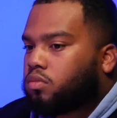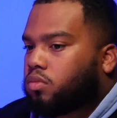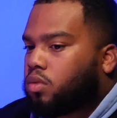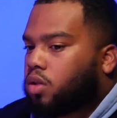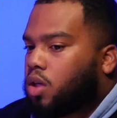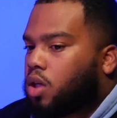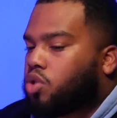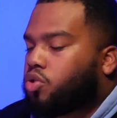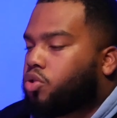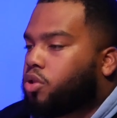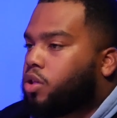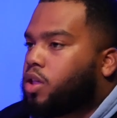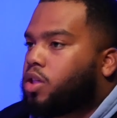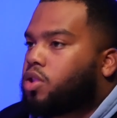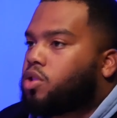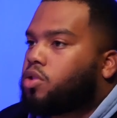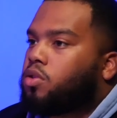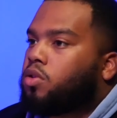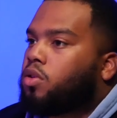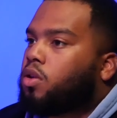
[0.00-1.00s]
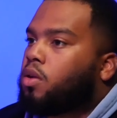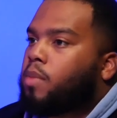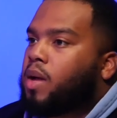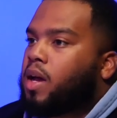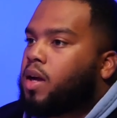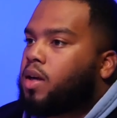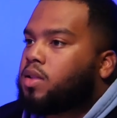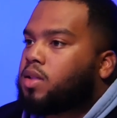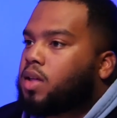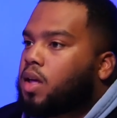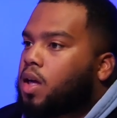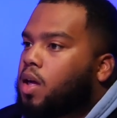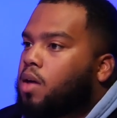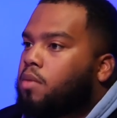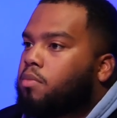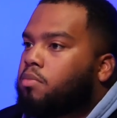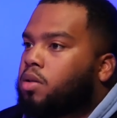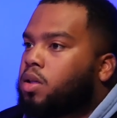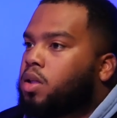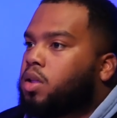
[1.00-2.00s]
a traditional amount of
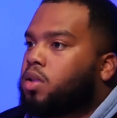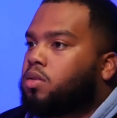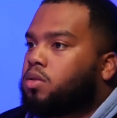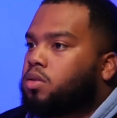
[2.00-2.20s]
time, but